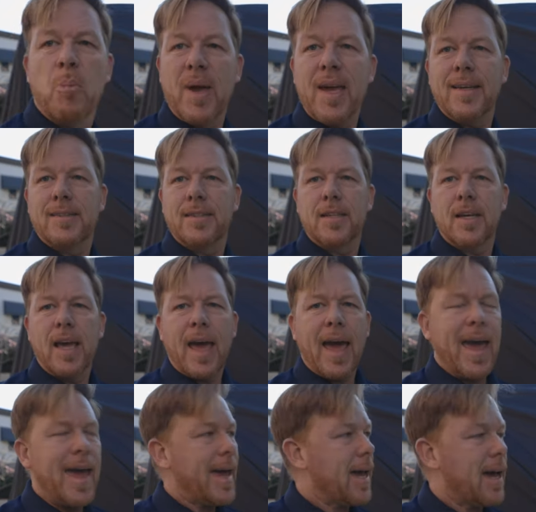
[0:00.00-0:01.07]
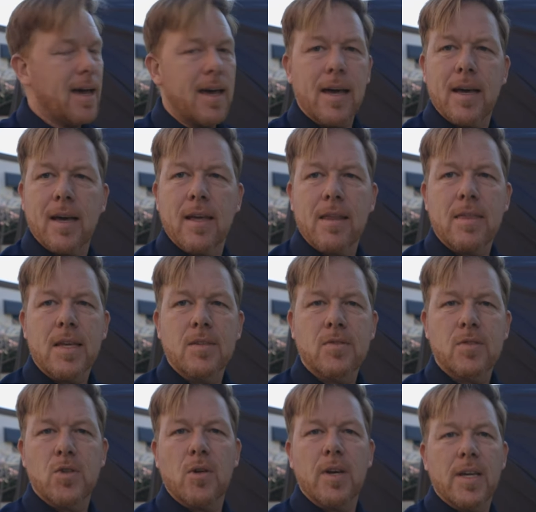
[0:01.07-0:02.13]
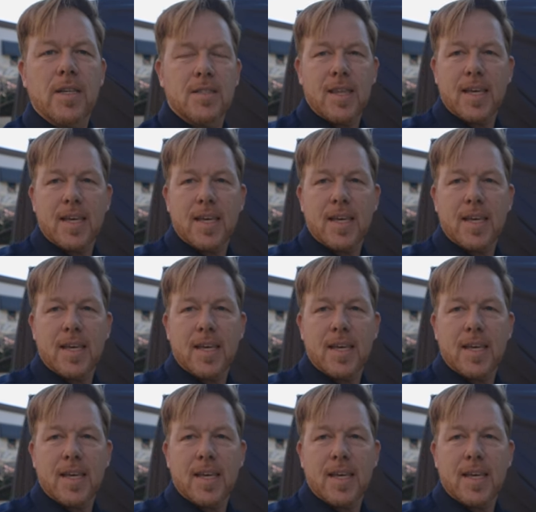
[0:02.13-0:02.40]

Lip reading: Peace. Hey, thanks for joining us.